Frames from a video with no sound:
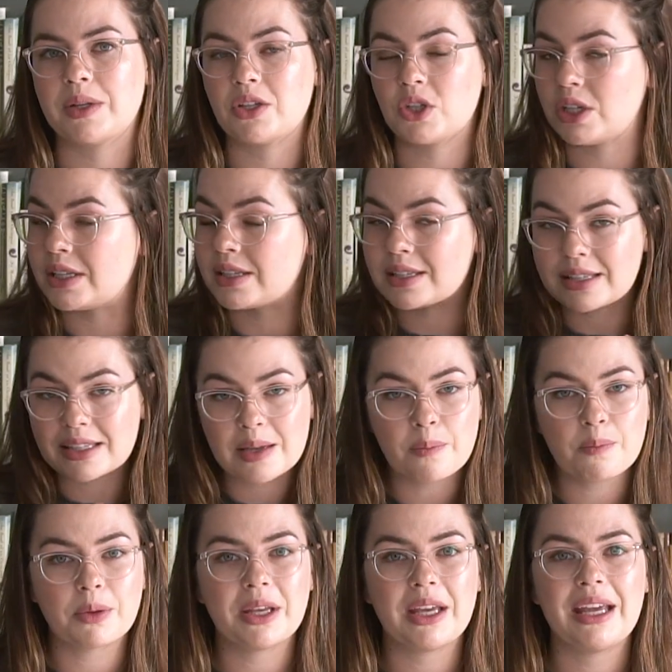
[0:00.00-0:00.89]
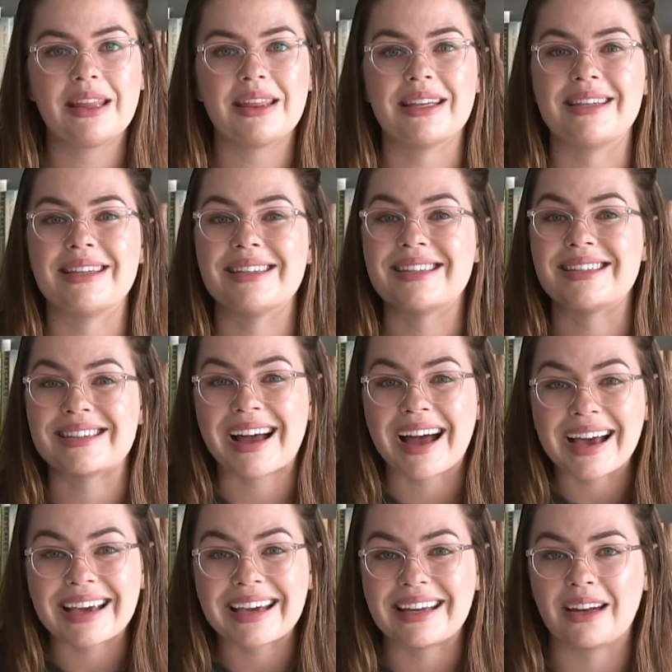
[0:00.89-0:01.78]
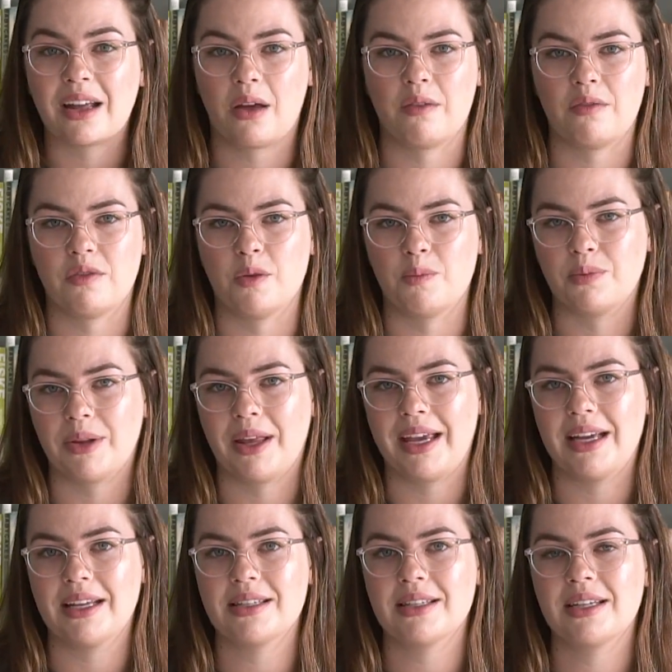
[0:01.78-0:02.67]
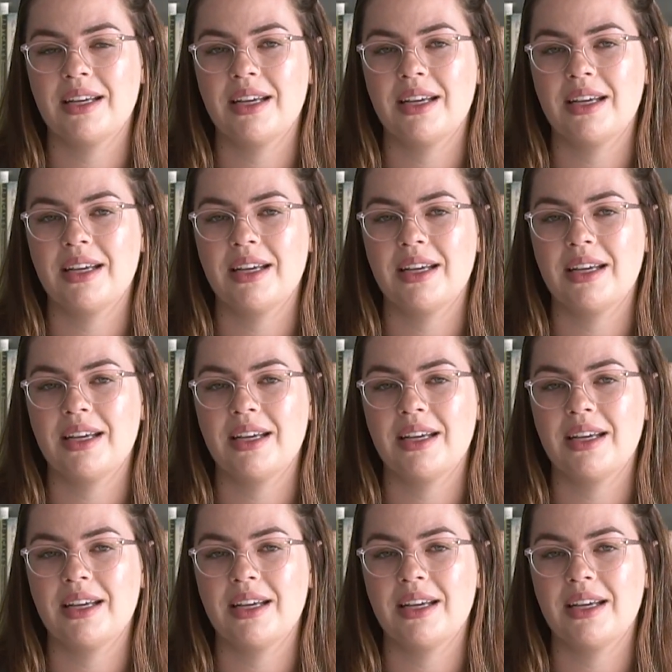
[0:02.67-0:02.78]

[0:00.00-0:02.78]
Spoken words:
which is simply the design of the plant.